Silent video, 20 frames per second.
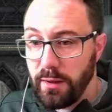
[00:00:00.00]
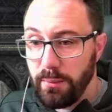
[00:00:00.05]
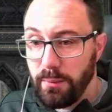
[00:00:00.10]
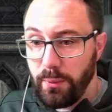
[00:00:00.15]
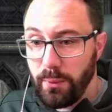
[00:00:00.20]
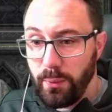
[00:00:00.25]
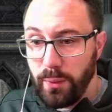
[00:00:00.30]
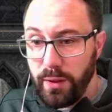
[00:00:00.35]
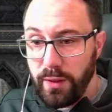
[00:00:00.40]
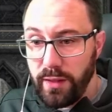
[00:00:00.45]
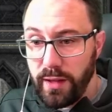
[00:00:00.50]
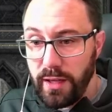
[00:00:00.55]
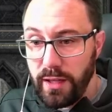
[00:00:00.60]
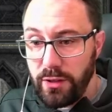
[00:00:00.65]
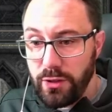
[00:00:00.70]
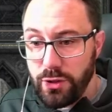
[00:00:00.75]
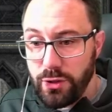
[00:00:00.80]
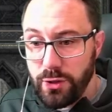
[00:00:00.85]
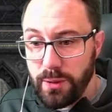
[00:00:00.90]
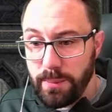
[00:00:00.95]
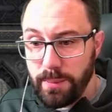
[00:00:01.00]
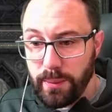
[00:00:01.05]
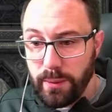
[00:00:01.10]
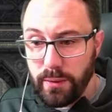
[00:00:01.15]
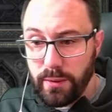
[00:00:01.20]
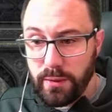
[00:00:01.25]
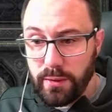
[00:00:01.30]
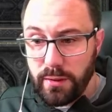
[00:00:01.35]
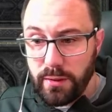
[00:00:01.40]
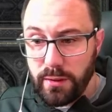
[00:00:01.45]
with a
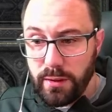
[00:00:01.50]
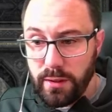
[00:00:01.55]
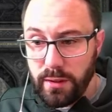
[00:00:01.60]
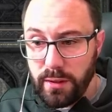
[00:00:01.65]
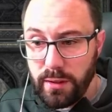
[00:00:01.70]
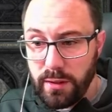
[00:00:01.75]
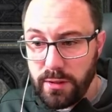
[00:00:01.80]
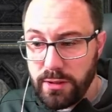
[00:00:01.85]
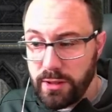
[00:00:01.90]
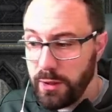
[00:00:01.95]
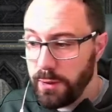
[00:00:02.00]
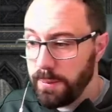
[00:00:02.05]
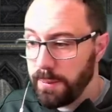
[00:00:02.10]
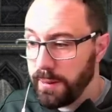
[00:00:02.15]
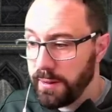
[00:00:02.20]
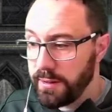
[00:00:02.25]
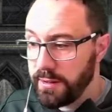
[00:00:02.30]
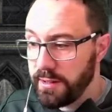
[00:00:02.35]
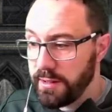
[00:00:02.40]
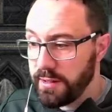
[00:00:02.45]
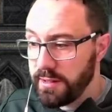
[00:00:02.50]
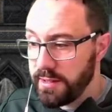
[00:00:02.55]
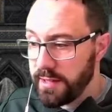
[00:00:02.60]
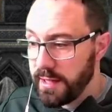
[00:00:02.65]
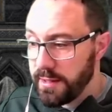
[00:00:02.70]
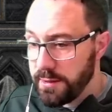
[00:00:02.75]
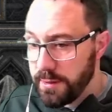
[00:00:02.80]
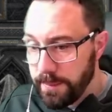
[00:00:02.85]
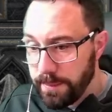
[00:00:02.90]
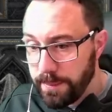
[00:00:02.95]
triple topaz
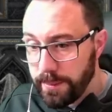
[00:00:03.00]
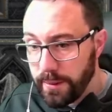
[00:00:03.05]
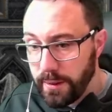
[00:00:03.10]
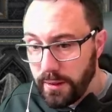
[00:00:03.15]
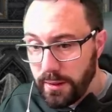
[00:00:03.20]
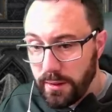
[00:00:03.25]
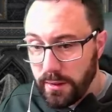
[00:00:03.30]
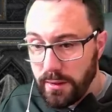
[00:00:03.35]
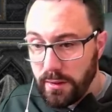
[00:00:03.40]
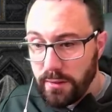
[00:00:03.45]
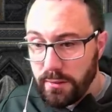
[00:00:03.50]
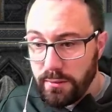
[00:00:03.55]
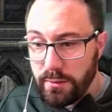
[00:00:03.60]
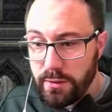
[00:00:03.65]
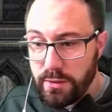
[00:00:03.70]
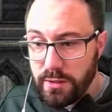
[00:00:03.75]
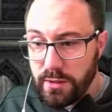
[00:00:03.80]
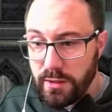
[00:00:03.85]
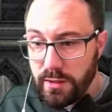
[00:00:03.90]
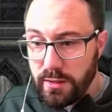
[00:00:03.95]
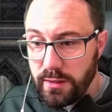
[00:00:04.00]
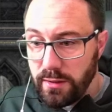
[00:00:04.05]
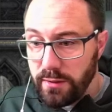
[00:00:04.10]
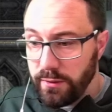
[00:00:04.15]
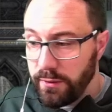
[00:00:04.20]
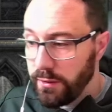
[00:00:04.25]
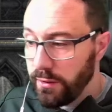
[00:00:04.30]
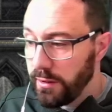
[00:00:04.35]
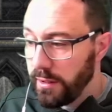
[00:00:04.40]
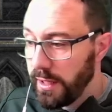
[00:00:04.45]
setup, which
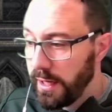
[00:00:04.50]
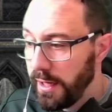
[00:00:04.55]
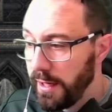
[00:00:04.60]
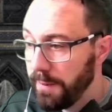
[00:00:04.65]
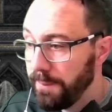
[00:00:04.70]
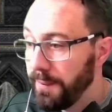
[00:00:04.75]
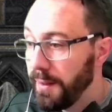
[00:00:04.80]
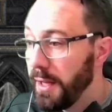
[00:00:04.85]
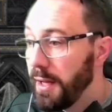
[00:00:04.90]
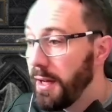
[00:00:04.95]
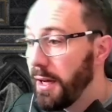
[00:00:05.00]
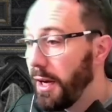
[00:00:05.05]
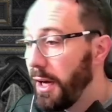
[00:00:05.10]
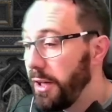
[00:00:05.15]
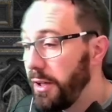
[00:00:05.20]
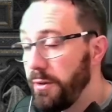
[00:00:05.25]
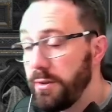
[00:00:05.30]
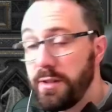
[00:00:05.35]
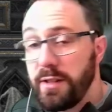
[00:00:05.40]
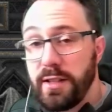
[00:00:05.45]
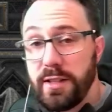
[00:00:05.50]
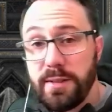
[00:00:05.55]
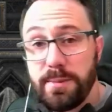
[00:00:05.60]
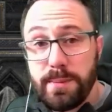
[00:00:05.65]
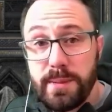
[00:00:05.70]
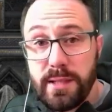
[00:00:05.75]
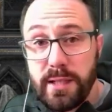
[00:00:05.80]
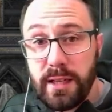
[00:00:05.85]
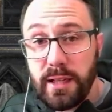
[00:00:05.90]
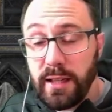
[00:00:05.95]
I've got here. I used this
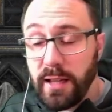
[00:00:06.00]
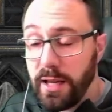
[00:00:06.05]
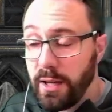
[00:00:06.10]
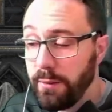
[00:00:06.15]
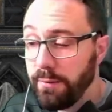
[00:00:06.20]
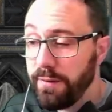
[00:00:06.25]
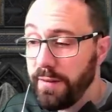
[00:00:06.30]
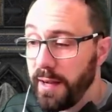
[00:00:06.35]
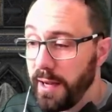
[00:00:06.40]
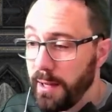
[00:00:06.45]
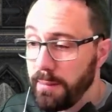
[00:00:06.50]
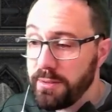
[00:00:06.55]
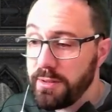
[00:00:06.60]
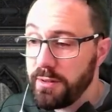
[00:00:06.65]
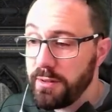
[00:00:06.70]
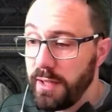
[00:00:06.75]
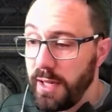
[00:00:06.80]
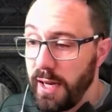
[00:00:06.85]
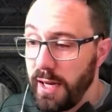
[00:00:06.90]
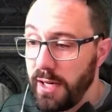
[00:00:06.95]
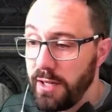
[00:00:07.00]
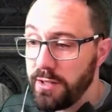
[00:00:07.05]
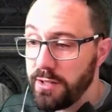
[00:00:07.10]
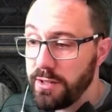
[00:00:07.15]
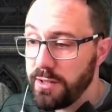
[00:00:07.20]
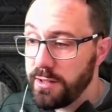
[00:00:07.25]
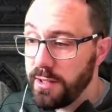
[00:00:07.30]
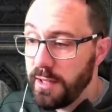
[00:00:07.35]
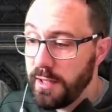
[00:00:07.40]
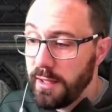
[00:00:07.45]
particular helm for absolutely
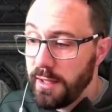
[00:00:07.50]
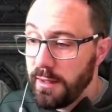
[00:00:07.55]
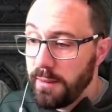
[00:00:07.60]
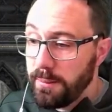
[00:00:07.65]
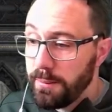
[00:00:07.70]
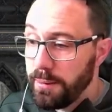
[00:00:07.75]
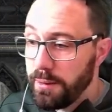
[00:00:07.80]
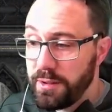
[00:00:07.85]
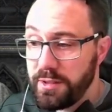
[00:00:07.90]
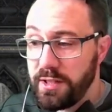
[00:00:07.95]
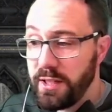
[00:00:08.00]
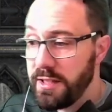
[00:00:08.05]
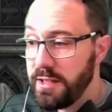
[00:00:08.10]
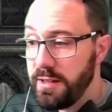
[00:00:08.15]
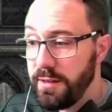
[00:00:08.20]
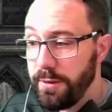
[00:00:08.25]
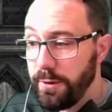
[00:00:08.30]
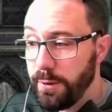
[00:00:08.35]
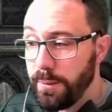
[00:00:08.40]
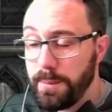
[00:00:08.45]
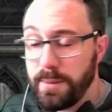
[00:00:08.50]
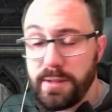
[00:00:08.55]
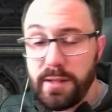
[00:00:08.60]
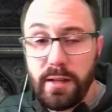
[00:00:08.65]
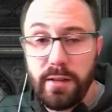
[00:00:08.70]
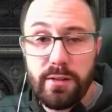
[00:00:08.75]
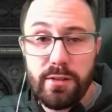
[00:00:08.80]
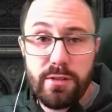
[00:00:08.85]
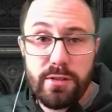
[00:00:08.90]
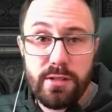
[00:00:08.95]
ages.
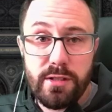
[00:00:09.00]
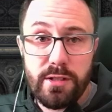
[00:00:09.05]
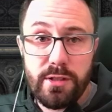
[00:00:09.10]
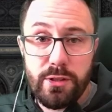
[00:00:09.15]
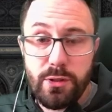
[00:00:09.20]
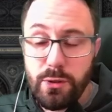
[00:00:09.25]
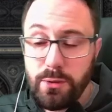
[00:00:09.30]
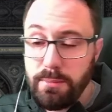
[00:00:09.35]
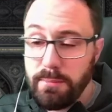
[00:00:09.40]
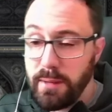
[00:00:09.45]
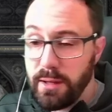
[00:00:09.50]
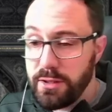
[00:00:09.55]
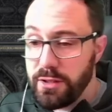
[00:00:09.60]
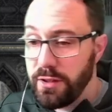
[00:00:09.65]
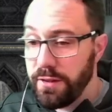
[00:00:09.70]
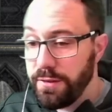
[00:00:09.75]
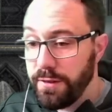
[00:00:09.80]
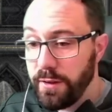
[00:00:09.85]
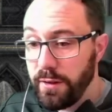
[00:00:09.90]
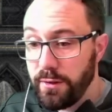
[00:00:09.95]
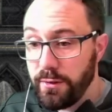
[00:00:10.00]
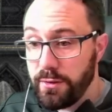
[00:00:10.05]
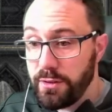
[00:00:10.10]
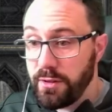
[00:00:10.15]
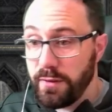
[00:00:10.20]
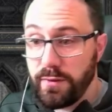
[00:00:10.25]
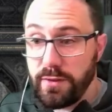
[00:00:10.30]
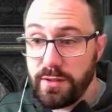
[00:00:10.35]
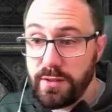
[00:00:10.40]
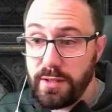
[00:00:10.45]
+64% to magic find, which is
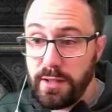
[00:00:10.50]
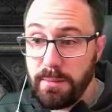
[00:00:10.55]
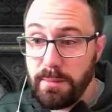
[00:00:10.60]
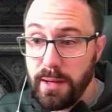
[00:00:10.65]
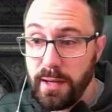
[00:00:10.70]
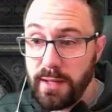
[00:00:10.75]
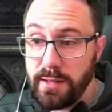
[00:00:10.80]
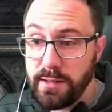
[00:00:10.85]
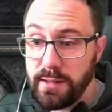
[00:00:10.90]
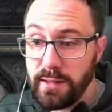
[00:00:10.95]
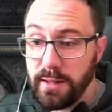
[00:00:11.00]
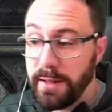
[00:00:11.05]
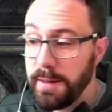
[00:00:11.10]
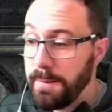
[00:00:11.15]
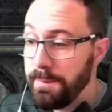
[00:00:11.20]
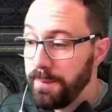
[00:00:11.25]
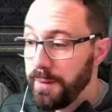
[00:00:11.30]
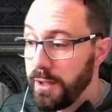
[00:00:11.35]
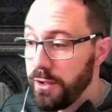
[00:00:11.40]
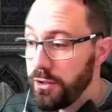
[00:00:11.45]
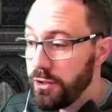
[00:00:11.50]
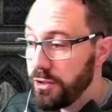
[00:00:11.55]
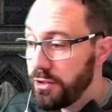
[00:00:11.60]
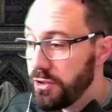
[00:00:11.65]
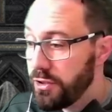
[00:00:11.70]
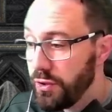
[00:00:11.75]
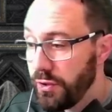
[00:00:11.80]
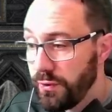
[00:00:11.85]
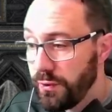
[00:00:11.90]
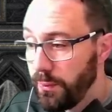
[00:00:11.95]
obviously amazing. Just
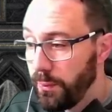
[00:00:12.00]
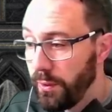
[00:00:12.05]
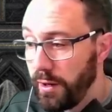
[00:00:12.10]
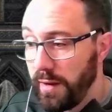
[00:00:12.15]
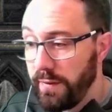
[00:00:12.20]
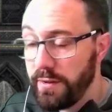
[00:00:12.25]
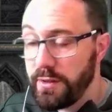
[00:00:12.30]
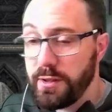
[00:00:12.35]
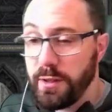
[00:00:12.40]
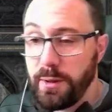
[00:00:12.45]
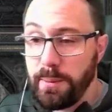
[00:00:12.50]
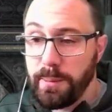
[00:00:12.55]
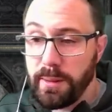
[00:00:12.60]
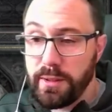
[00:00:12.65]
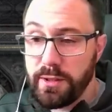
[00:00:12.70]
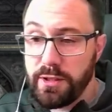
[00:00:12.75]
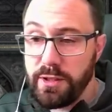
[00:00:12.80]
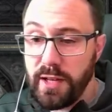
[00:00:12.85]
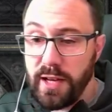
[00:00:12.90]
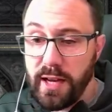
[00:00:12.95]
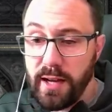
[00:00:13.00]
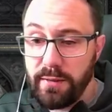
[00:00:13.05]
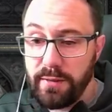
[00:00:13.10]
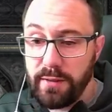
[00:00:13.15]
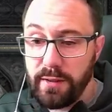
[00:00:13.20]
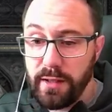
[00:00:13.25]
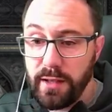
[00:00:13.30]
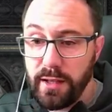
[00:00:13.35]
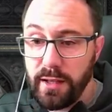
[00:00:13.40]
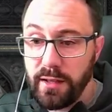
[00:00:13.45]
stuff whatever topaz you have
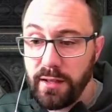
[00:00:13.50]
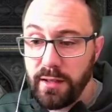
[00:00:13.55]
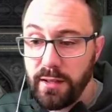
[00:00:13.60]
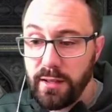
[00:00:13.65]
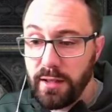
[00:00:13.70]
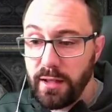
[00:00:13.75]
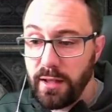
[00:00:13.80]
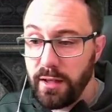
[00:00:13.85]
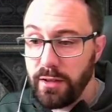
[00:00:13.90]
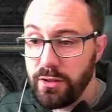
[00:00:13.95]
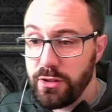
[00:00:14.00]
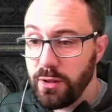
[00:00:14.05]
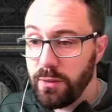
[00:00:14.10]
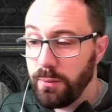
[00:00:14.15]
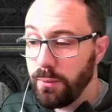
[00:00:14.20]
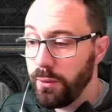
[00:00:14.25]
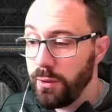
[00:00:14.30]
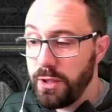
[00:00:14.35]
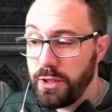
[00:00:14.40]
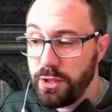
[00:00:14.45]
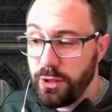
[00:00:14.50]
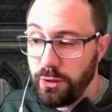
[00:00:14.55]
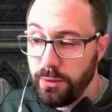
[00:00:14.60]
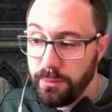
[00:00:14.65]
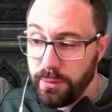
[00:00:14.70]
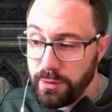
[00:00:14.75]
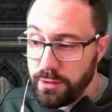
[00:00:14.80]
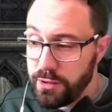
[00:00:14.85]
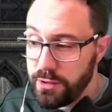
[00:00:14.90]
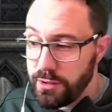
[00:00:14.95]
in there. Don't worry too
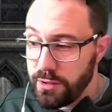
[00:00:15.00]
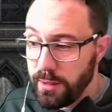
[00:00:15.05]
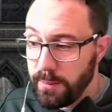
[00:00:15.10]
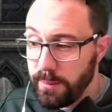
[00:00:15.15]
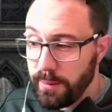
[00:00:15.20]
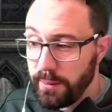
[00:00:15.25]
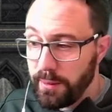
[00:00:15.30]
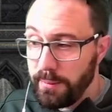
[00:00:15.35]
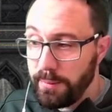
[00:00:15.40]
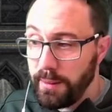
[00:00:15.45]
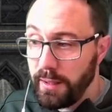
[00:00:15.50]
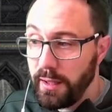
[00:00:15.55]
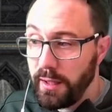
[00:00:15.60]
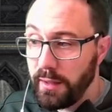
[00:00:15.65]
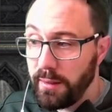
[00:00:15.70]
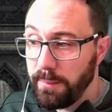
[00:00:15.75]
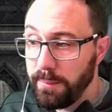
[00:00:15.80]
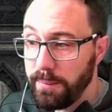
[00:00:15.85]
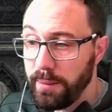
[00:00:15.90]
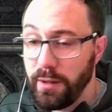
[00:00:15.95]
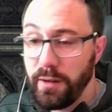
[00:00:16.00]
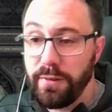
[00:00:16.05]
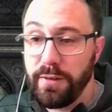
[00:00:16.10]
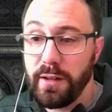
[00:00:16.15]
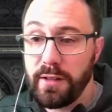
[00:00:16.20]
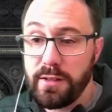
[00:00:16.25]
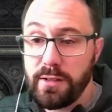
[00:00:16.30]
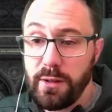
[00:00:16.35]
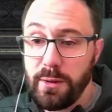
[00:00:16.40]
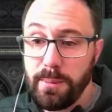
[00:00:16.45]
much about it being
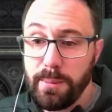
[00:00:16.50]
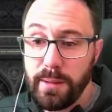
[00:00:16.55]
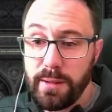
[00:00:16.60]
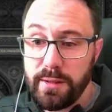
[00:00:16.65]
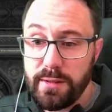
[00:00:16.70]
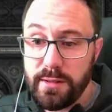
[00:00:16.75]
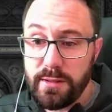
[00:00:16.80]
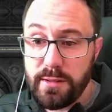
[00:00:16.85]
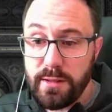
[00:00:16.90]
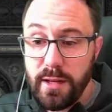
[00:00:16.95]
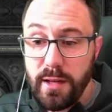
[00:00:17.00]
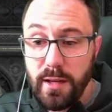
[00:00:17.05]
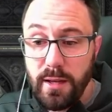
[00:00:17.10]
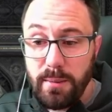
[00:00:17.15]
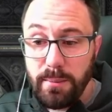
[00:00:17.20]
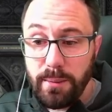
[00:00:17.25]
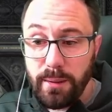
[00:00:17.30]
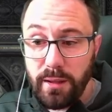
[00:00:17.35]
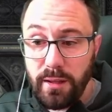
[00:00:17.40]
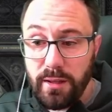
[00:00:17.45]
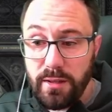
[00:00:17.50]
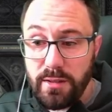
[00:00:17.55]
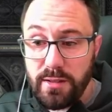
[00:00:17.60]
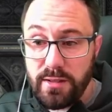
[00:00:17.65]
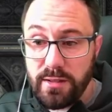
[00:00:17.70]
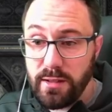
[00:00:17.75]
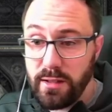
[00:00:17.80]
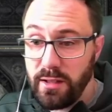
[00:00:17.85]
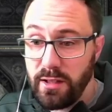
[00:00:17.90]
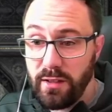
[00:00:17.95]
perfect topazes,
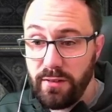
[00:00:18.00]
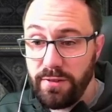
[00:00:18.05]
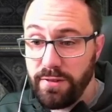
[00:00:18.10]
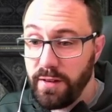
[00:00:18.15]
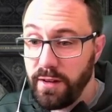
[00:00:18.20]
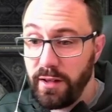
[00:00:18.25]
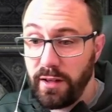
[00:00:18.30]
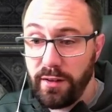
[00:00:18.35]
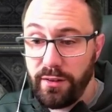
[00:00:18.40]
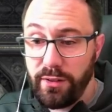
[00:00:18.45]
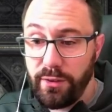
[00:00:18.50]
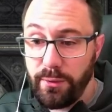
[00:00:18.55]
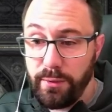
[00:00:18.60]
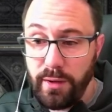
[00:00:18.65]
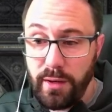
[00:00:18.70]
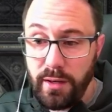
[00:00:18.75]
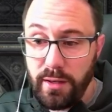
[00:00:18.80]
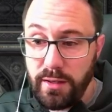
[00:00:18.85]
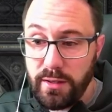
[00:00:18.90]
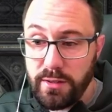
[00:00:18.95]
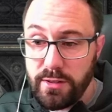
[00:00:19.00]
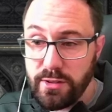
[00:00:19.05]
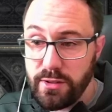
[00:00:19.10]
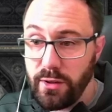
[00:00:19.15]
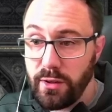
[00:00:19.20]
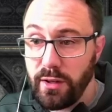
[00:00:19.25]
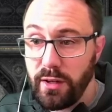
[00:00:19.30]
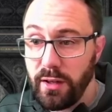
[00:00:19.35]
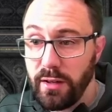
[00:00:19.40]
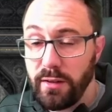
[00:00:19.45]
because finding a 3
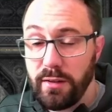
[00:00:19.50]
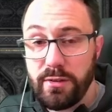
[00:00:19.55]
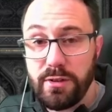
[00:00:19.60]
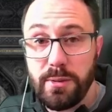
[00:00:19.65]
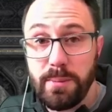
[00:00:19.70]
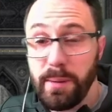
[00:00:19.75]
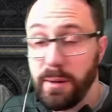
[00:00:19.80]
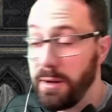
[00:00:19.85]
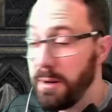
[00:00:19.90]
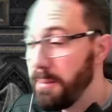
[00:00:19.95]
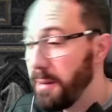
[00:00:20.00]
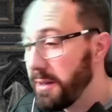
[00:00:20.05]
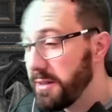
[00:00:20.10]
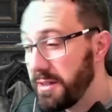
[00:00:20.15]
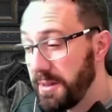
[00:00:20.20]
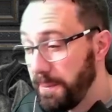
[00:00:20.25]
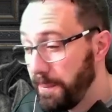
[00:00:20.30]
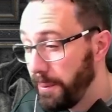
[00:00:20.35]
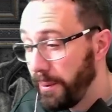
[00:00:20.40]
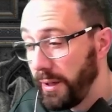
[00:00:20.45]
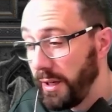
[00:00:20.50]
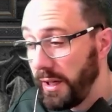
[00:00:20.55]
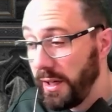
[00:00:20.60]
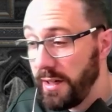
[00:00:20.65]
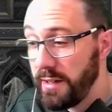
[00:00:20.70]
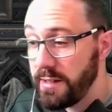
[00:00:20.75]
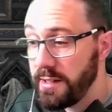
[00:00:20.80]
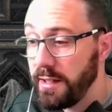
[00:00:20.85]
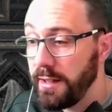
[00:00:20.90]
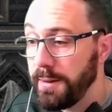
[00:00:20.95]
socket Superior Mask is pretty
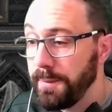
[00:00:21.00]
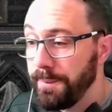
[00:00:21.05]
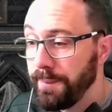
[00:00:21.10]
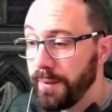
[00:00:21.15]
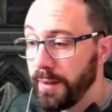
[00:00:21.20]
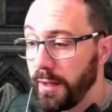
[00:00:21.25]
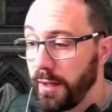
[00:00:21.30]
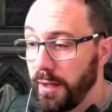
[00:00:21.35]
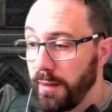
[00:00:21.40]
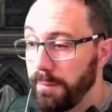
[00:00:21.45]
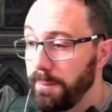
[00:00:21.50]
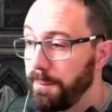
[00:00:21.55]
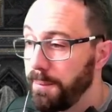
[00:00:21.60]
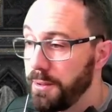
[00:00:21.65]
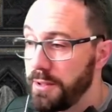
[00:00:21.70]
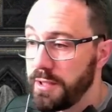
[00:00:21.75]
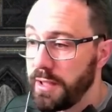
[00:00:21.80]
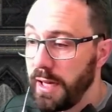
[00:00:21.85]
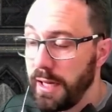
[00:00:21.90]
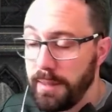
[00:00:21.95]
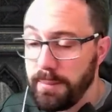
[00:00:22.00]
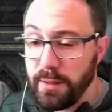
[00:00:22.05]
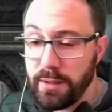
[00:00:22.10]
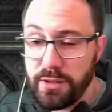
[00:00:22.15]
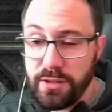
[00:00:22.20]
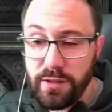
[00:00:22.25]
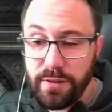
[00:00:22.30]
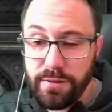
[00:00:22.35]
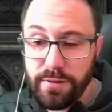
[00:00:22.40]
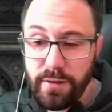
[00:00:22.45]
easy, but just get your
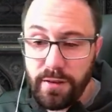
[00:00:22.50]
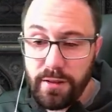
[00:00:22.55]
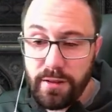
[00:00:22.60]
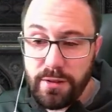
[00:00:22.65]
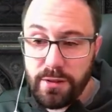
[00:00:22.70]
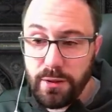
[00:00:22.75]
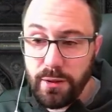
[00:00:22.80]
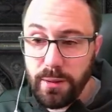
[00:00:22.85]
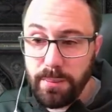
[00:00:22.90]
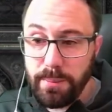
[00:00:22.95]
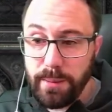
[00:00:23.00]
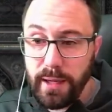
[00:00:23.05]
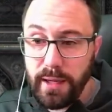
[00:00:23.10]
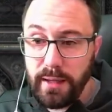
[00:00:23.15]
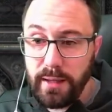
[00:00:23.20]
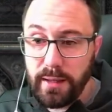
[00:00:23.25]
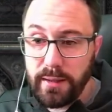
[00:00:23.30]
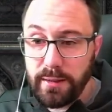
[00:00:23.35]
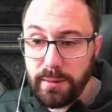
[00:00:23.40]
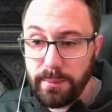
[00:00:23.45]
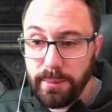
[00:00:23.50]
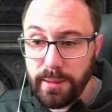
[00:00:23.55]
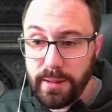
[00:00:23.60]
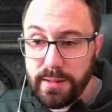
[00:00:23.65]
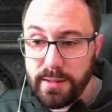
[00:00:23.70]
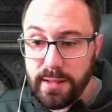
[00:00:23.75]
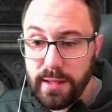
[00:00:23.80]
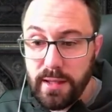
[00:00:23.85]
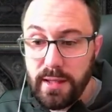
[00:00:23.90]
magic find up a little bit.